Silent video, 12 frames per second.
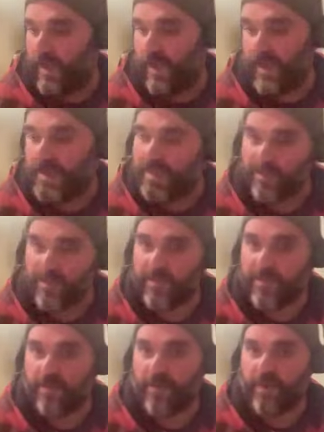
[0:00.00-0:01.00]
I
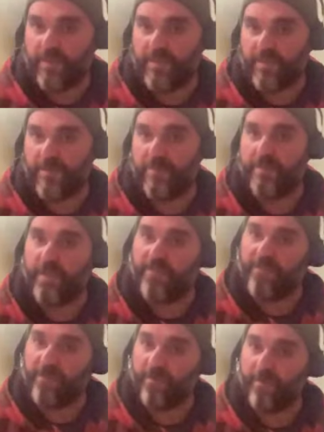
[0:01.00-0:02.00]
accepted who I am as a person.
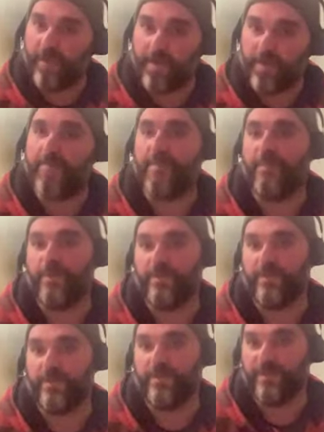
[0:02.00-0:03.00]
I am a
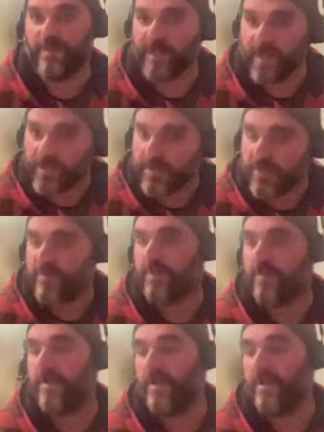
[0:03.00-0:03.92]
person with limitations,